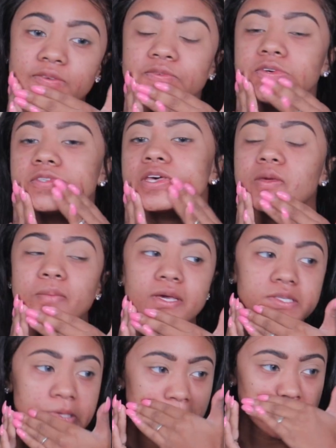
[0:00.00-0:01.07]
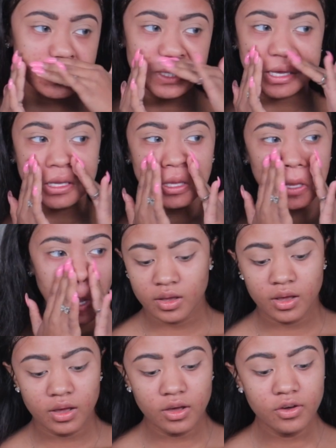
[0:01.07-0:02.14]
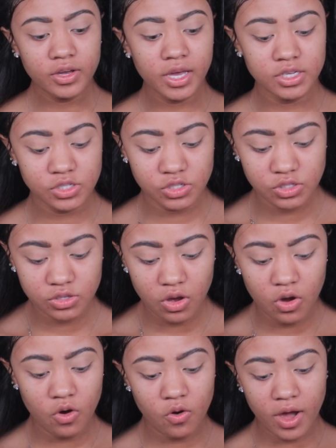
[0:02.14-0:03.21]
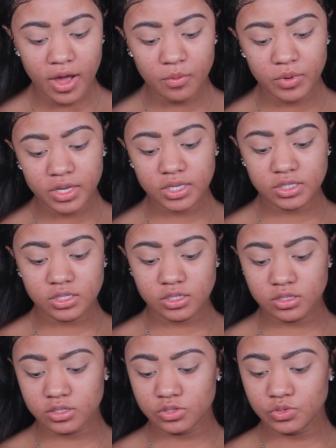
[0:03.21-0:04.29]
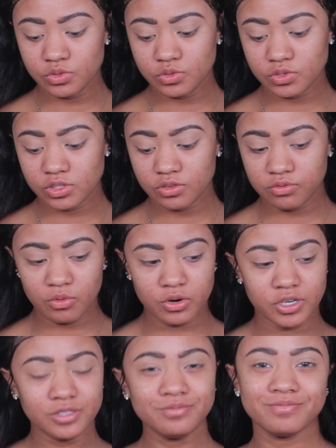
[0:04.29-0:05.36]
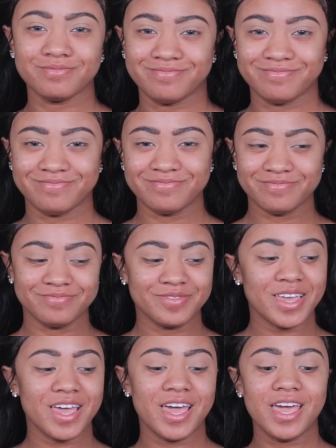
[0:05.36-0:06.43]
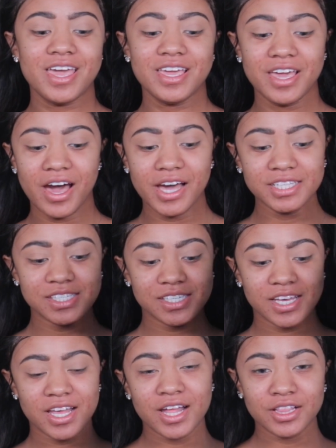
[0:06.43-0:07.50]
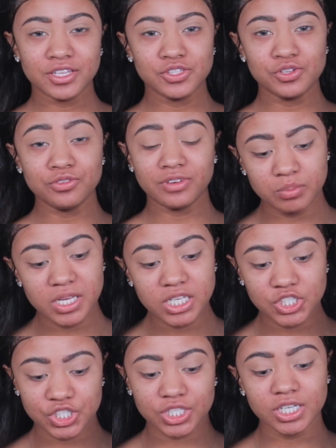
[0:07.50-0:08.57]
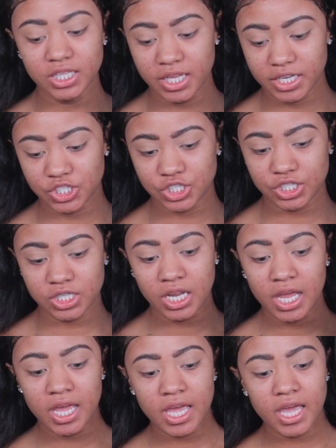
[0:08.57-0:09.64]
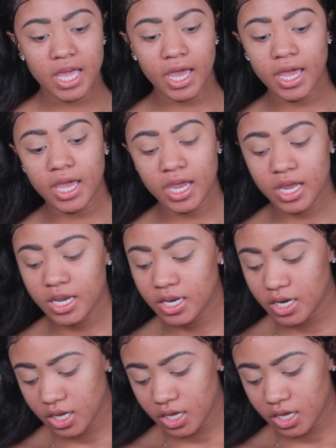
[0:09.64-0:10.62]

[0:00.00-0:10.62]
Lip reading: feels like it makes it a little tacky. Okay, so I went into Sephora and got the Too Faced Peach collection, and